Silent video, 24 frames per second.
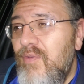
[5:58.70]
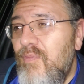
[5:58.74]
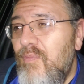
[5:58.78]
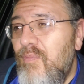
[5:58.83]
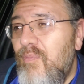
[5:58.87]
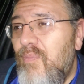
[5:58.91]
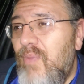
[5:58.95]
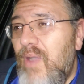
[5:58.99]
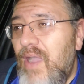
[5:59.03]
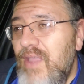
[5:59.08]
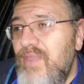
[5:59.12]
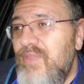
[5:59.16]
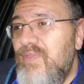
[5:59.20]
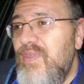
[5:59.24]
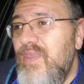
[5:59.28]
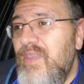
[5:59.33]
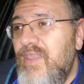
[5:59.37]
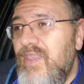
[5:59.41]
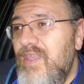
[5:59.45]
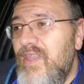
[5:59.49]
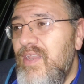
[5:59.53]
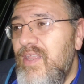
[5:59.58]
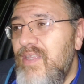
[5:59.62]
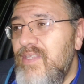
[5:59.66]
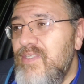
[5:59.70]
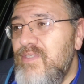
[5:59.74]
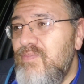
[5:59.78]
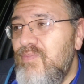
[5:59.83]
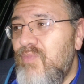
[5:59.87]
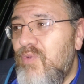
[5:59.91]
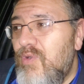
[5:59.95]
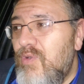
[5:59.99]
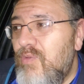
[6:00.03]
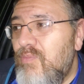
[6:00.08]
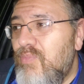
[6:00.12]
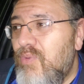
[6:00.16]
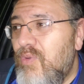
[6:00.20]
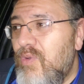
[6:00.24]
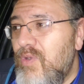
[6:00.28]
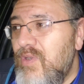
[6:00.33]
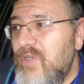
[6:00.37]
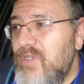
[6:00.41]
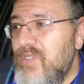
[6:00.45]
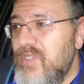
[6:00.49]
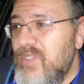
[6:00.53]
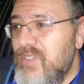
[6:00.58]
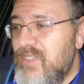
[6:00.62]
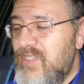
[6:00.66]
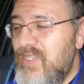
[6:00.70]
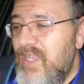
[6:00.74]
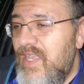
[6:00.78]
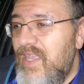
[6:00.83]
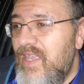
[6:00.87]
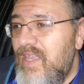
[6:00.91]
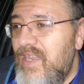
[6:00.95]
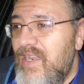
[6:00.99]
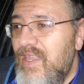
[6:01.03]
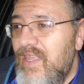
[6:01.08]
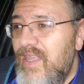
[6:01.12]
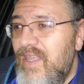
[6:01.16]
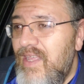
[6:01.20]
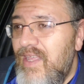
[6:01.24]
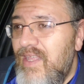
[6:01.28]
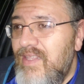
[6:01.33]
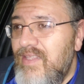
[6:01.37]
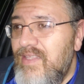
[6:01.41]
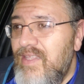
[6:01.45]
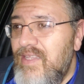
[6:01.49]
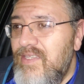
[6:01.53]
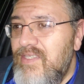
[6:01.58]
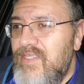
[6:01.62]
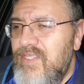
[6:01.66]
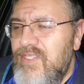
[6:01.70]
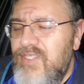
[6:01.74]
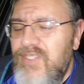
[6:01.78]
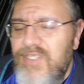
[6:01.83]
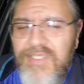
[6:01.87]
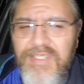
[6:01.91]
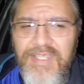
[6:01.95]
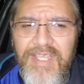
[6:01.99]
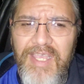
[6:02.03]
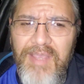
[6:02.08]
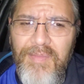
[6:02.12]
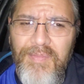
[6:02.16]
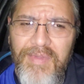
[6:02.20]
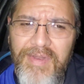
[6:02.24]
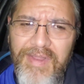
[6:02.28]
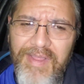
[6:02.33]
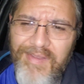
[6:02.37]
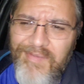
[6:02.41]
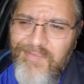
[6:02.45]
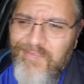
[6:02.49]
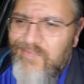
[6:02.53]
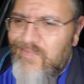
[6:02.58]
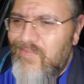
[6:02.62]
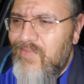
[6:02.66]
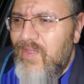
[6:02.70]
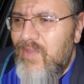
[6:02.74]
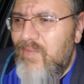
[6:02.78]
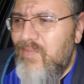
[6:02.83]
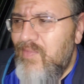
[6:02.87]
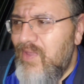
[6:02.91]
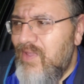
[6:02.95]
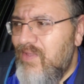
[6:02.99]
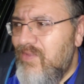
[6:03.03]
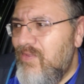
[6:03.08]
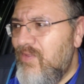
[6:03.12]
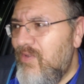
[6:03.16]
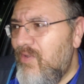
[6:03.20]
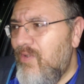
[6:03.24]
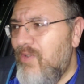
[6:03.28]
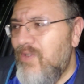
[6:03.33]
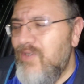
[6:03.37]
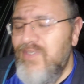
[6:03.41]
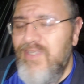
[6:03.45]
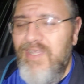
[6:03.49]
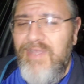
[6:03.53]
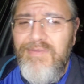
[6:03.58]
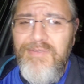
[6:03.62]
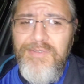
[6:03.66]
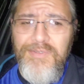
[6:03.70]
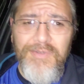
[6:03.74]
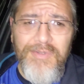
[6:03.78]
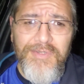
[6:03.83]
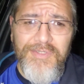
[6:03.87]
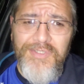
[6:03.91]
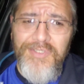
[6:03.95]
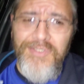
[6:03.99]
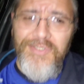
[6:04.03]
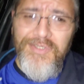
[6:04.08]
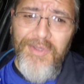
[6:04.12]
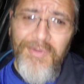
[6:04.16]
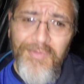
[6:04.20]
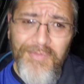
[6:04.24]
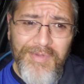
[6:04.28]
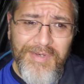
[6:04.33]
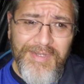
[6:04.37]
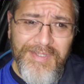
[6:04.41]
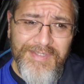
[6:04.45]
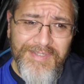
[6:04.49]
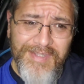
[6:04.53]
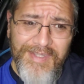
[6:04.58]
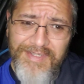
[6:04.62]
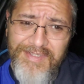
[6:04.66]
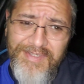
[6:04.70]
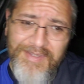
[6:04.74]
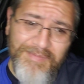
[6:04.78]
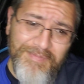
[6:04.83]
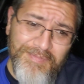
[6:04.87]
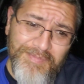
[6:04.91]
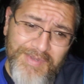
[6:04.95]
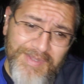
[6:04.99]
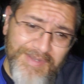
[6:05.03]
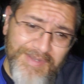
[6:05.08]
might think it is more important to say it than to just keep it in. I mean, there are times, of course, you don't want to say something,